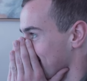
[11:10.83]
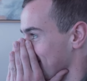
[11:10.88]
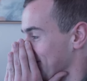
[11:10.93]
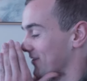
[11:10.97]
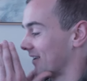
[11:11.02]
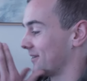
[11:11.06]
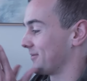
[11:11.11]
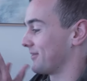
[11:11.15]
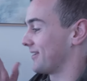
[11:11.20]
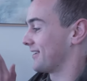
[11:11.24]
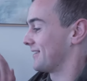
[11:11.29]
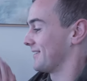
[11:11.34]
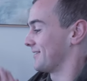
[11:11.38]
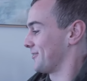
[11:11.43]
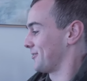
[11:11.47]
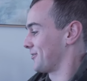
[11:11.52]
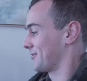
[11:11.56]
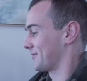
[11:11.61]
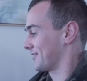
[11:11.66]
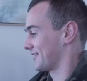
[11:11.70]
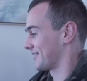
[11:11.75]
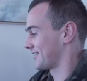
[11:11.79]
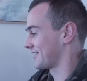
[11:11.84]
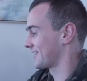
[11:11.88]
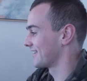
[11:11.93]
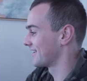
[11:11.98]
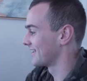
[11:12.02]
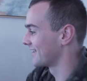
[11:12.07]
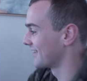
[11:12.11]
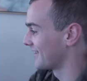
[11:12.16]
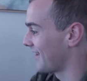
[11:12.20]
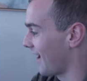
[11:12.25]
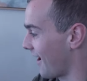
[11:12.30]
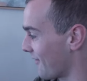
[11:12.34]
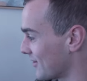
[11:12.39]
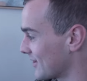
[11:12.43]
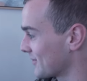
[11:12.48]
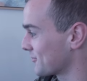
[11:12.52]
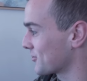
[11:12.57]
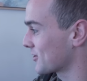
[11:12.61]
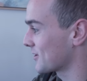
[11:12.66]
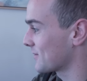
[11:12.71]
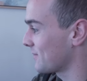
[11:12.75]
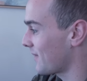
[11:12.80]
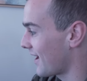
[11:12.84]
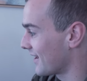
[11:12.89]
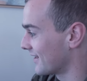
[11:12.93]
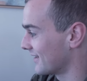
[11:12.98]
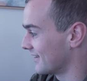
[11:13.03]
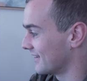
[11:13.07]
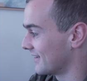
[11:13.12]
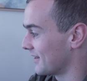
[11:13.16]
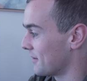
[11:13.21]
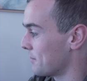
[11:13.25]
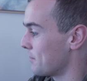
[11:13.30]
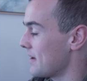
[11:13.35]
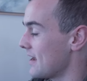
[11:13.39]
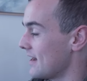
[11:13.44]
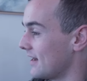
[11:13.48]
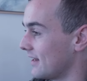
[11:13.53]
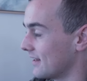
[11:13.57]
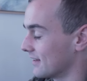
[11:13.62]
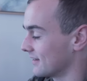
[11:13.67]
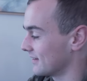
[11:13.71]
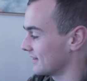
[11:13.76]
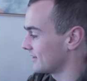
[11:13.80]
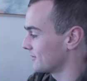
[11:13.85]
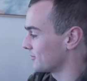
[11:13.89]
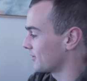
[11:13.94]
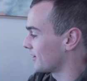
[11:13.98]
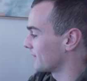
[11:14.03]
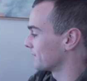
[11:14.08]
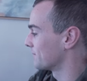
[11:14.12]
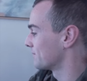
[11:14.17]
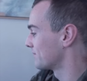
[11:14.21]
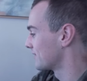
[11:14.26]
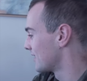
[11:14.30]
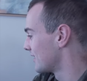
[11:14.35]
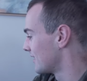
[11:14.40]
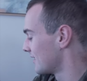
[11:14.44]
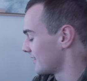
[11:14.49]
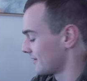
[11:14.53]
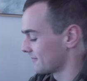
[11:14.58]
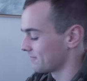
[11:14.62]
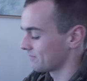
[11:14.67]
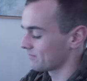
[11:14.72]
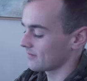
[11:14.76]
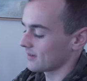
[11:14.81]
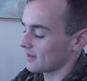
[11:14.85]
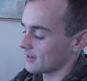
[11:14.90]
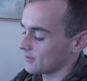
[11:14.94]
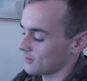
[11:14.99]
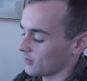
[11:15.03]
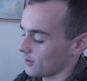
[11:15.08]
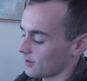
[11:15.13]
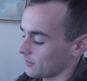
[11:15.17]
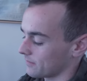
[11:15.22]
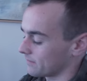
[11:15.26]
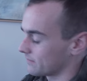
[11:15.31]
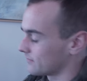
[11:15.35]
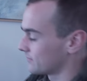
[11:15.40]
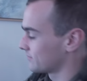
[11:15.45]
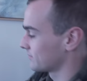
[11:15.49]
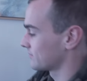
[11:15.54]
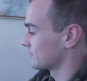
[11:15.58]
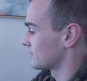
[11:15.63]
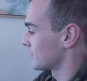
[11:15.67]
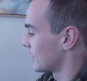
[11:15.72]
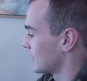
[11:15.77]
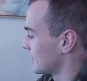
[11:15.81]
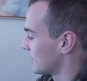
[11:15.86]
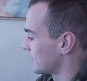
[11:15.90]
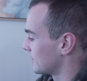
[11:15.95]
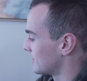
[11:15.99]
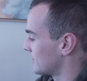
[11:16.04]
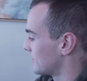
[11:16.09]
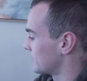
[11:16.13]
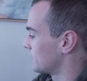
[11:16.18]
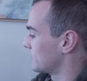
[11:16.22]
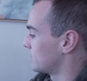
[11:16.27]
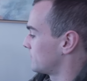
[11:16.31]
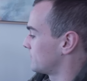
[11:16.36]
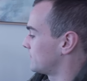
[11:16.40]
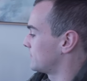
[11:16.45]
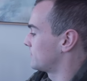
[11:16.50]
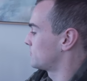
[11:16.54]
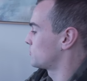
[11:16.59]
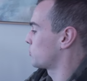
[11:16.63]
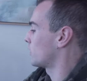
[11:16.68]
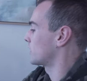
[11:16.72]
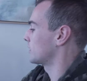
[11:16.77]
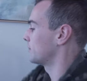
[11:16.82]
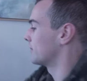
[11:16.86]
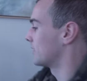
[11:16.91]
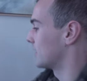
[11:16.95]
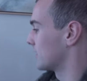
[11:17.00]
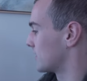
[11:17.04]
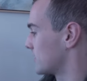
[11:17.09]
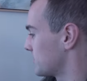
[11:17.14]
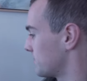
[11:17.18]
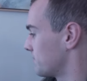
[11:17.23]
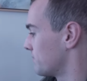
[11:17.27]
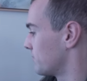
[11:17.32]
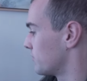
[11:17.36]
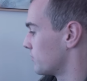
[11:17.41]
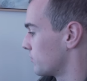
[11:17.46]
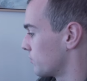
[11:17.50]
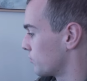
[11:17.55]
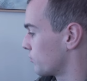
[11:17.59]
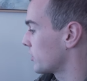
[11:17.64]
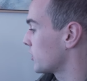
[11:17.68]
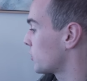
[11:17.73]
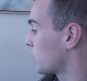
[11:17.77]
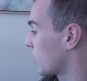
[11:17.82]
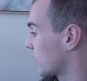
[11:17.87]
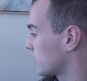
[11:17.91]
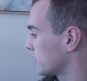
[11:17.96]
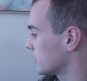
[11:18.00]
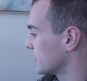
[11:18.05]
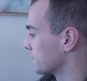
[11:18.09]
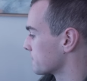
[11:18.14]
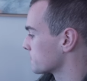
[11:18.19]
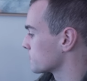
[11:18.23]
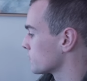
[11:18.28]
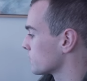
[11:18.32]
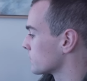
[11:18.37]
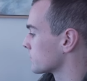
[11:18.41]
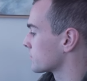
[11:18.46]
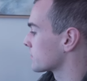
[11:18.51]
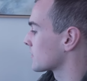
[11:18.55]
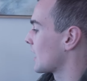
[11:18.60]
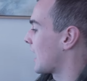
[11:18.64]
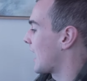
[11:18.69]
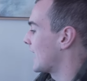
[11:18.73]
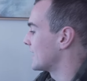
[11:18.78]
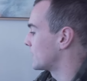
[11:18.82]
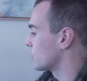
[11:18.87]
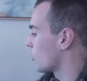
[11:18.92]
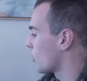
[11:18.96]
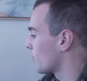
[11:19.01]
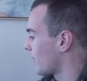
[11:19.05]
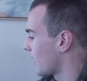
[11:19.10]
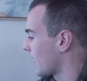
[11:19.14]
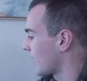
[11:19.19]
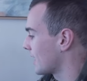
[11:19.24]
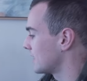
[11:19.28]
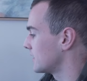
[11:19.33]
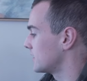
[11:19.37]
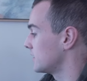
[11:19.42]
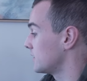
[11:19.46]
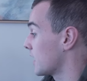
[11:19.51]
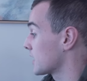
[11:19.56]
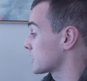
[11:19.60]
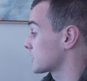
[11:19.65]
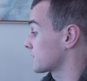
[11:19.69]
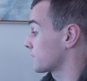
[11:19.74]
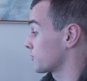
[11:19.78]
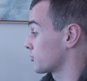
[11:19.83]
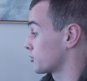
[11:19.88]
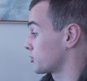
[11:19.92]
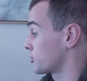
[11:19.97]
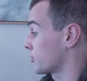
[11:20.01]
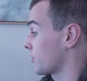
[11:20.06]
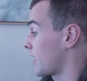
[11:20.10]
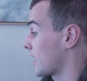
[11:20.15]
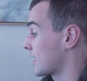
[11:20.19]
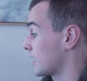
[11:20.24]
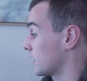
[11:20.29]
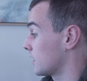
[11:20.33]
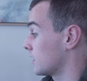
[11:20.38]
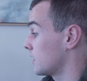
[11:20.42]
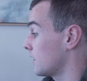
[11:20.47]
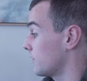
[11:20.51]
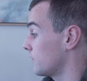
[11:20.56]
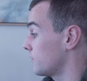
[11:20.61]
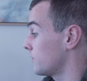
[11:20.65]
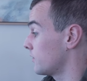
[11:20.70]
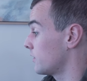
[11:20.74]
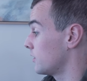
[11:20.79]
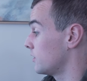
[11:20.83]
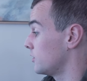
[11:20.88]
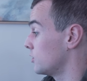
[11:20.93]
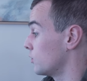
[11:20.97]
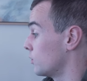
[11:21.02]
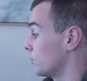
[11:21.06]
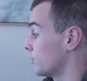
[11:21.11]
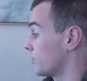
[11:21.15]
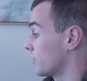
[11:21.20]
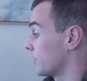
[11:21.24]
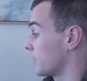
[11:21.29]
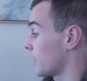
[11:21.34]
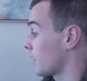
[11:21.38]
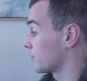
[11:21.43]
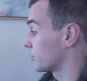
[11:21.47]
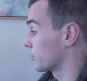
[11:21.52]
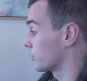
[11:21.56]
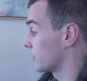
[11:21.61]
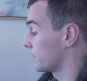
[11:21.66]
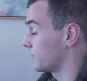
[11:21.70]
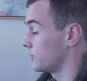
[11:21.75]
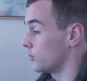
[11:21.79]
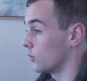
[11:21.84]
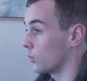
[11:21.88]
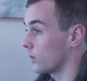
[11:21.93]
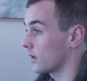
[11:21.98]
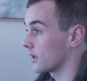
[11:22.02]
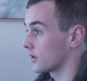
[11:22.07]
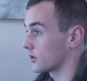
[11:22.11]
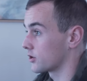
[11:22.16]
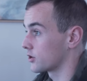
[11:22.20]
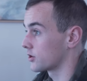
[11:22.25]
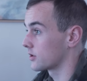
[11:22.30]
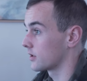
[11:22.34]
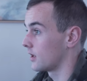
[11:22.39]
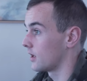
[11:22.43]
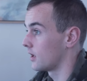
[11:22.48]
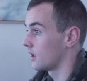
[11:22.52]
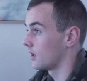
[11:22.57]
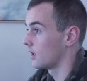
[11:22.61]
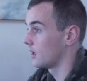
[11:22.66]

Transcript: Dude, I'm getting nervous. Kevin responded immediately. Well, it took him twenty minutes, pretty quickly. I don't mind, yes, for sure. I can give you the number if you wish.